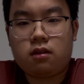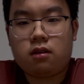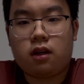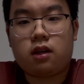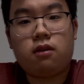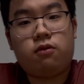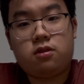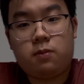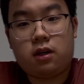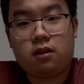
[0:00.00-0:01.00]
like if you
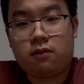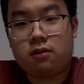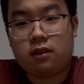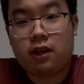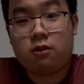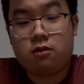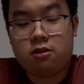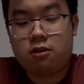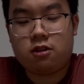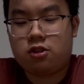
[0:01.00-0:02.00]
speak a different language,
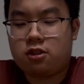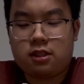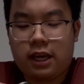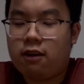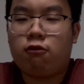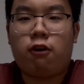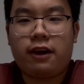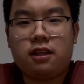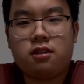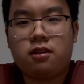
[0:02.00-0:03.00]
you could just get right
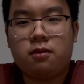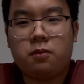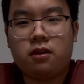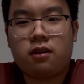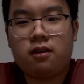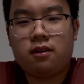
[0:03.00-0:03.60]
into the book.